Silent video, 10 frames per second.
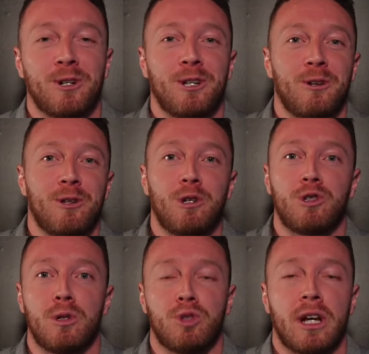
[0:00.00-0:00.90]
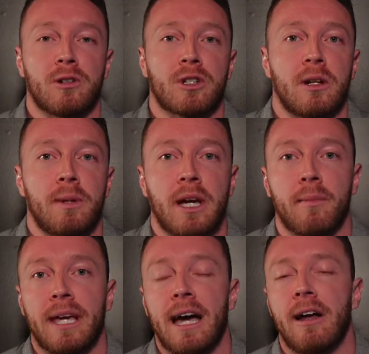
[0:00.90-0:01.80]
A new YouTube channel is gonna be
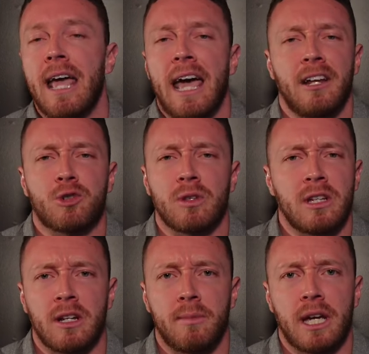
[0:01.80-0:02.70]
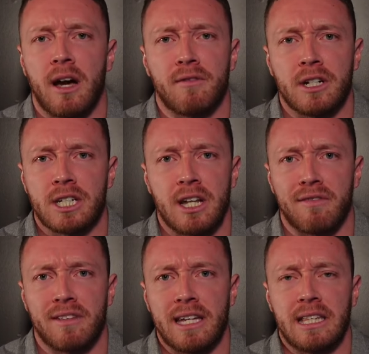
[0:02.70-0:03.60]
coming out, and it's really gonna be covering
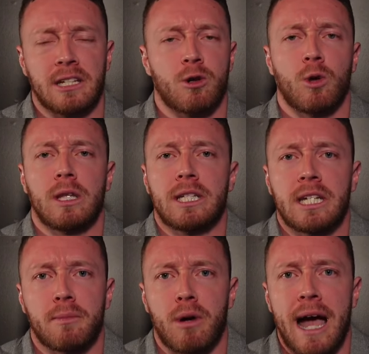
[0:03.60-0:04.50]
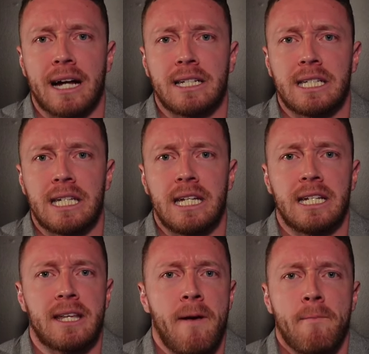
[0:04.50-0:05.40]
stuff like this: holistic
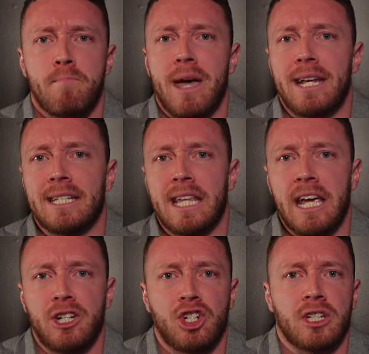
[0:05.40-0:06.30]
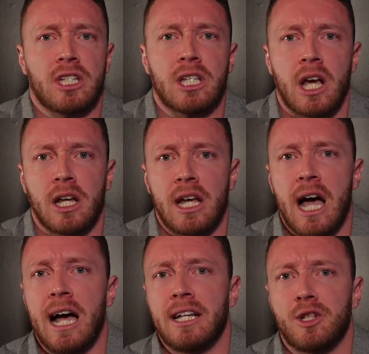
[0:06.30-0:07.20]
practices, meditation, sauna,
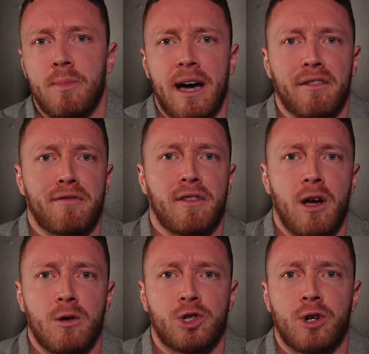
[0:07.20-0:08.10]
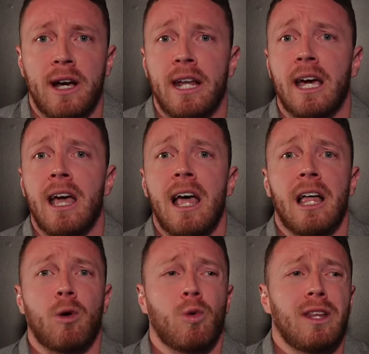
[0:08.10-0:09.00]
ice bath, flow training,
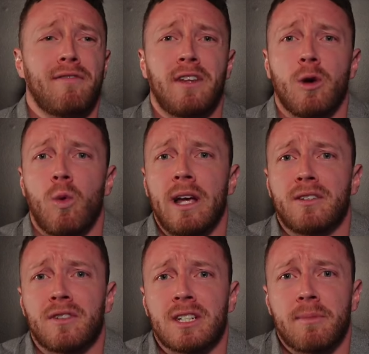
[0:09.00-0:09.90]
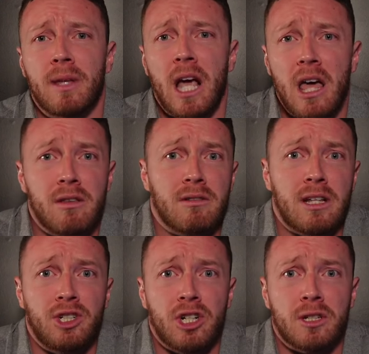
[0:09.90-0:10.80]
lifting weights for something other
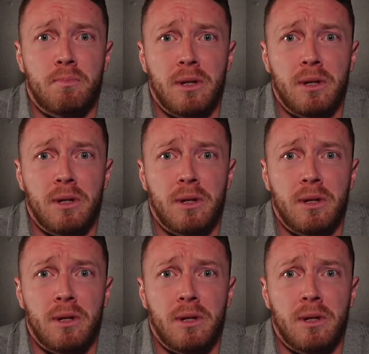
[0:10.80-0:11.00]
than just